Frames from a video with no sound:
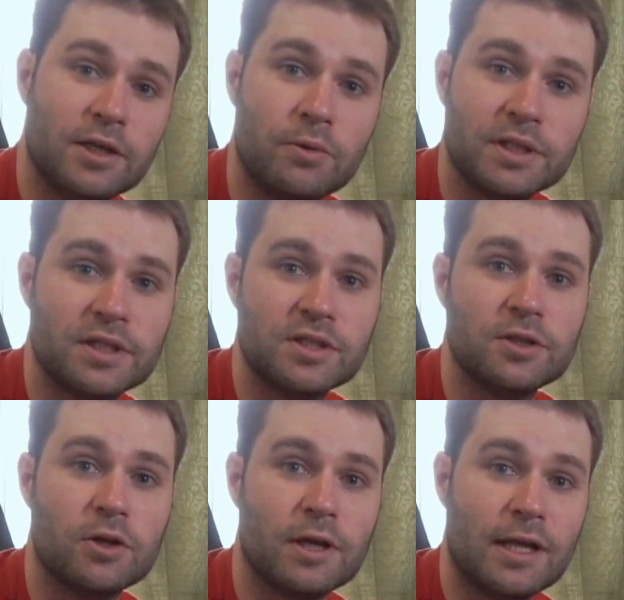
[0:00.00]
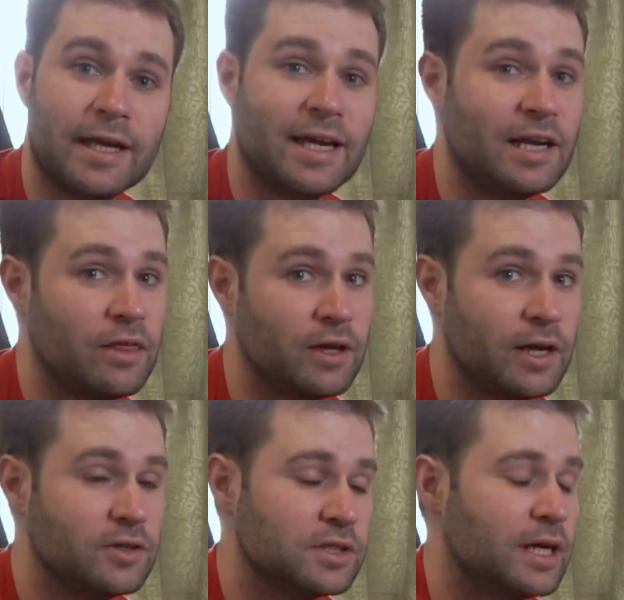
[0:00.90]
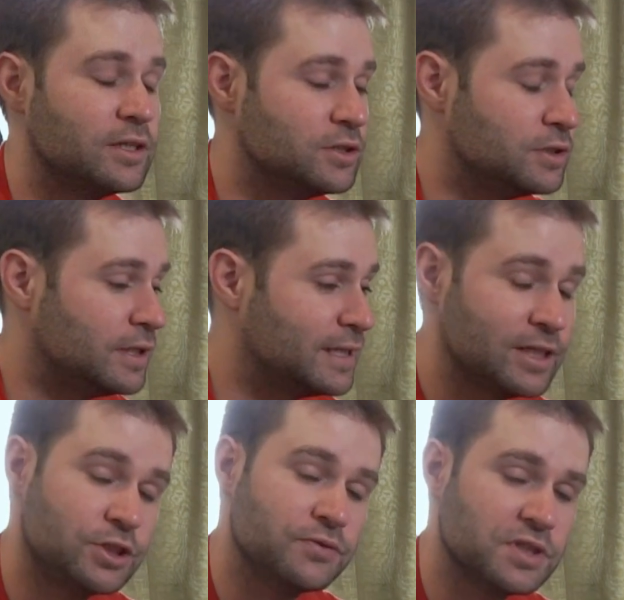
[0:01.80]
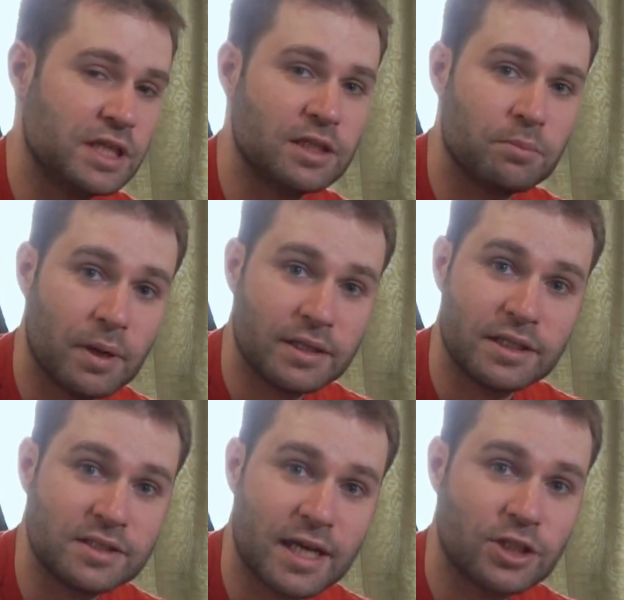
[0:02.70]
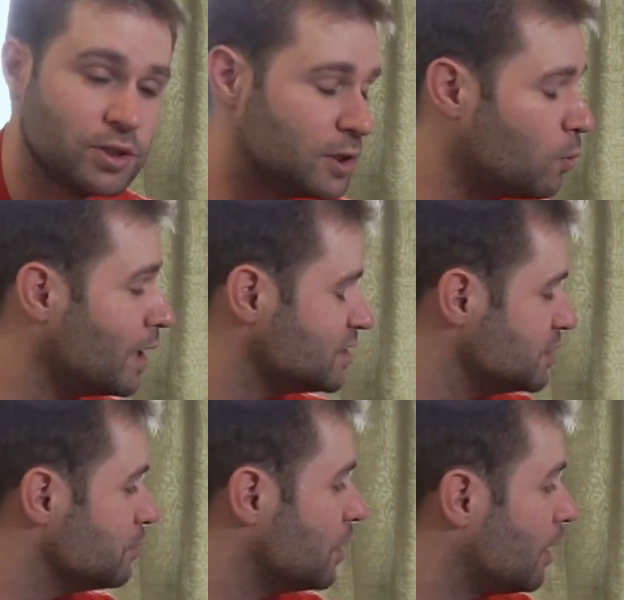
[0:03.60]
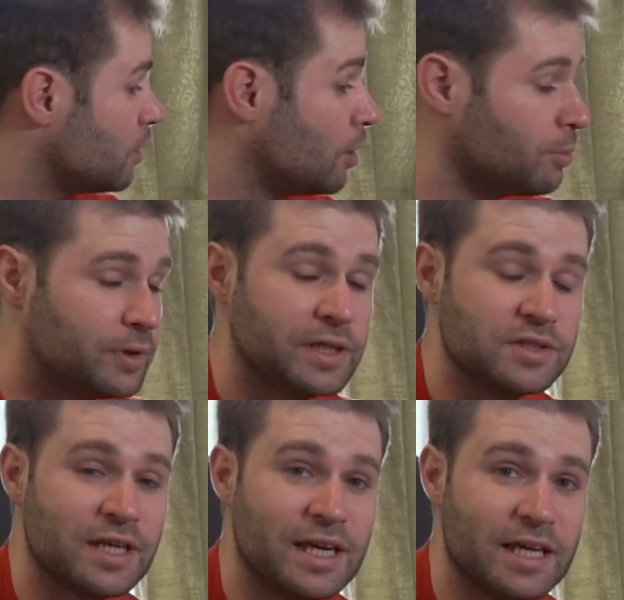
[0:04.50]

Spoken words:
I know it doesn't look like anything else that you've seen, but it's actually quite simple how it operates,